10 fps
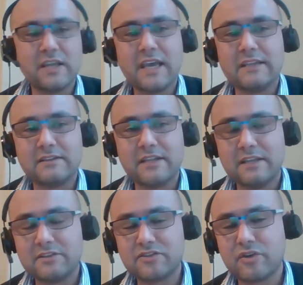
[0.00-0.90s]
and
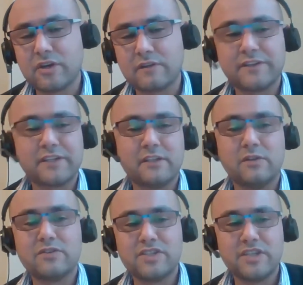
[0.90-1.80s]
then trial of the
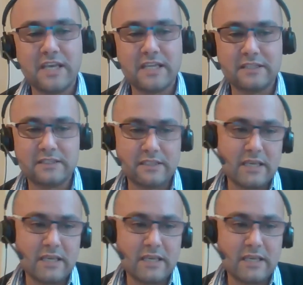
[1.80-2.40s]
technology and